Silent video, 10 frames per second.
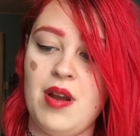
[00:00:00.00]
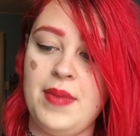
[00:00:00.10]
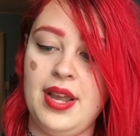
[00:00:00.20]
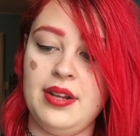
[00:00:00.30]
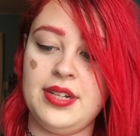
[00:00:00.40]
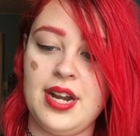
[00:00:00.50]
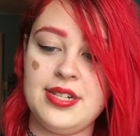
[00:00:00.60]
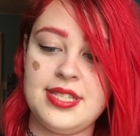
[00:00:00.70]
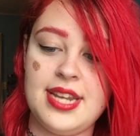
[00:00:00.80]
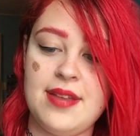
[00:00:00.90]
Mermaid
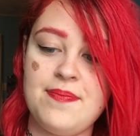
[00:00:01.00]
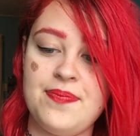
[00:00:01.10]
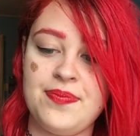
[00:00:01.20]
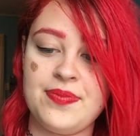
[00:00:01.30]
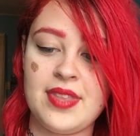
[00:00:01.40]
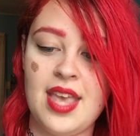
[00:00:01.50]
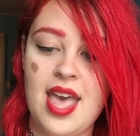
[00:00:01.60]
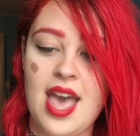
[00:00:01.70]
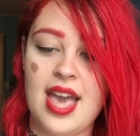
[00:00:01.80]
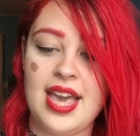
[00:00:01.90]
Kirsten,
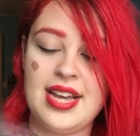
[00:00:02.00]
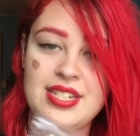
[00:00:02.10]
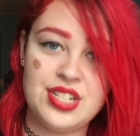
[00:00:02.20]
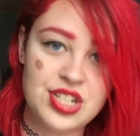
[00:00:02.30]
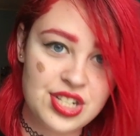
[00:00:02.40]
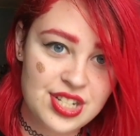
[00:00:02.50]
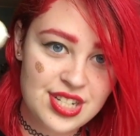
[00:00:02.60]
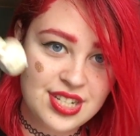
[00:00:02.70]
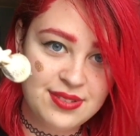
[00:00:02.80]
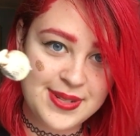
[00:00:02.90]
and
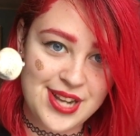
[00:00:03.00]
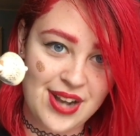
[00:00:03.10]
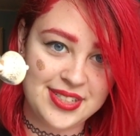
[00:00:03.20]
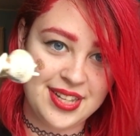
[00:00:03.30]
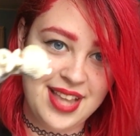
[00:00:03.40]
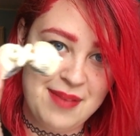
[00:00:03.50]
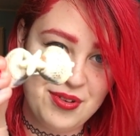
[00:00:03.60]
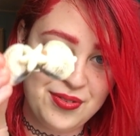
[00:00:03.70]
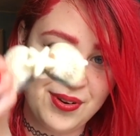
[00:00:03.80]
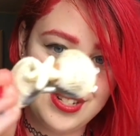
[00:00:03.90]
we talked online
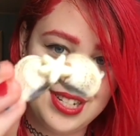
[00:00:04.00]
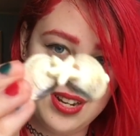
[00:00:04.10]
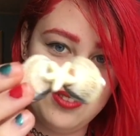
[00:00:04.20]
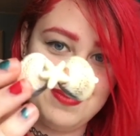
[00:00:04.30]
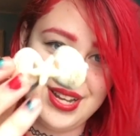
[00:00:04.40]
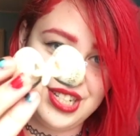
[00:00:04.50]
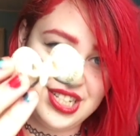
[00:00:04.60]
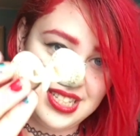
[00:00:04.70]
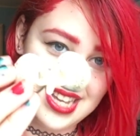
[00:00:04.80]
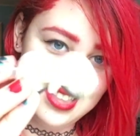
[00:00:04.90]
before too, but
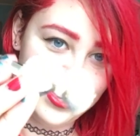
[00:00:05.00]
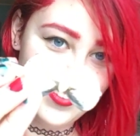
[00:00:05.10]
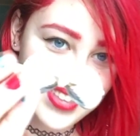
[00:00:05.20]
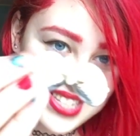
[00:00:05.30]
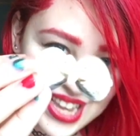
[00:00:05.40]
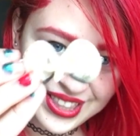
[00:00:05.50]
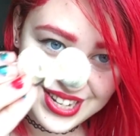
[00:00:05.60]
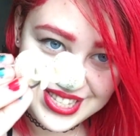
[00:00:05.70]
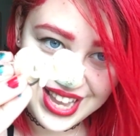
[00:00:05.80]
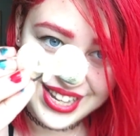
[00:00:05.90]
I love this. It
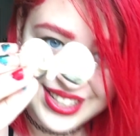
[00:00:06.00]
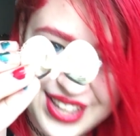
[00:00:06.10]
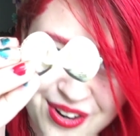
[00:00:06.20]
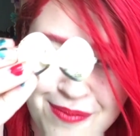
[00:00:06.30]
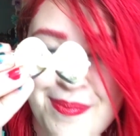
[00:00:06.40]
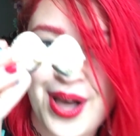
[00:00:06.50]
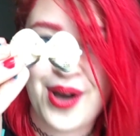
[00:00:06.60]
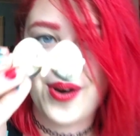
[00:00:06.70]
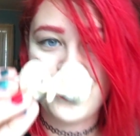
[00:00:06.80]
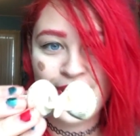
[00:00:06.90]
looks like a little
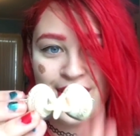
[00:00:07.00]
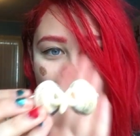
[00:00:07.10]
bow.